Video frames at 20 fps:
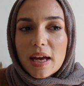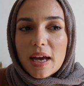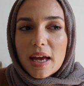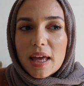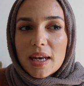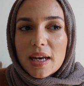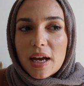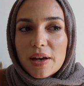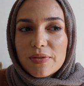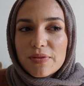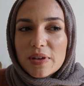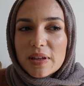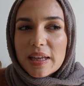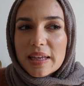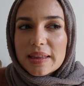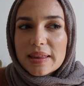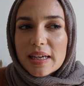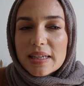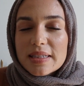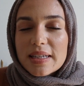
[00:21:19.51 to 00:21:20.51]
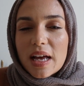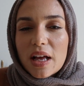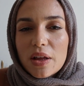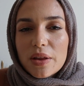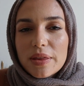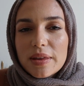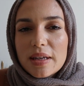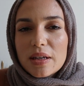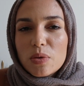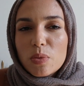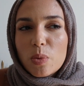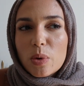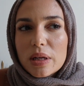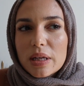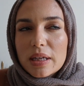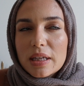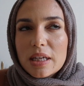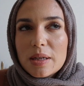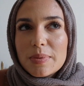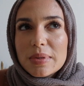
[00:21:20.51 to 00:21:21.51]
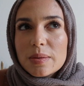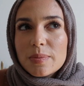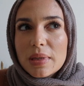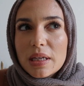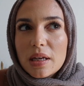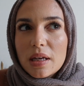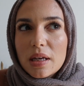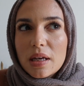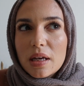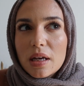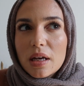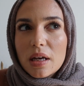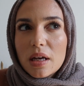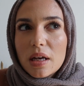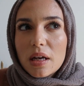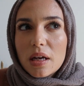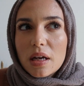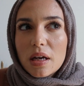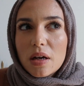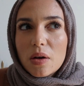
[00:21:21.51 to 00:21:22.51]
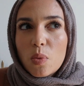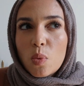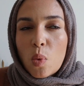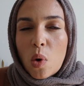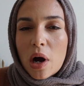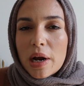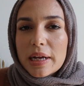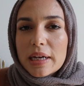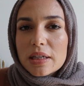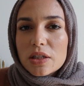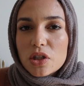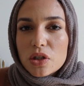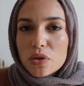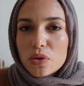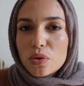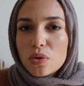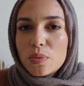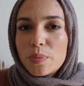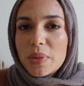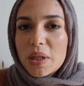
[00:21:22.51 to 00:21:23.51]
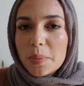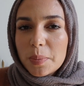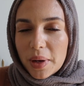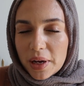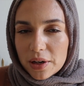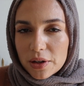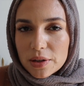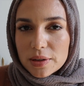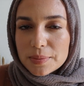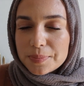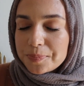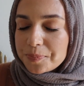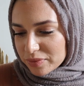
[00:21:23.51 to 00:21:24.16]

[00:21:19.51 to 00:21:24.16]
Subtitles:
and I feel like that's healthy and what keeps me wanting to be better.